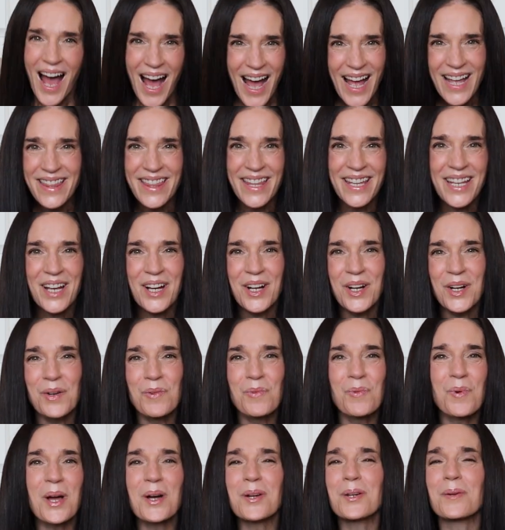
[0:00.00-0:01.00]
Hi
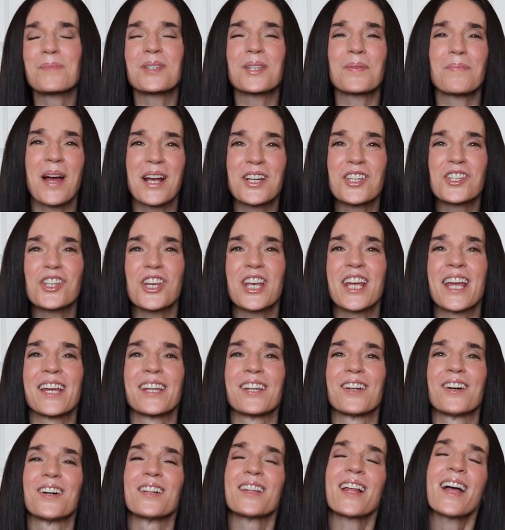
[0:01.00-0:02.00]
there, welcome to my
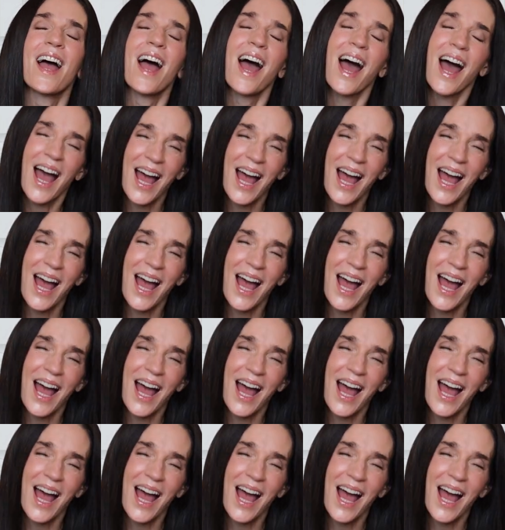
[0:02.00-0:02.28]
channel.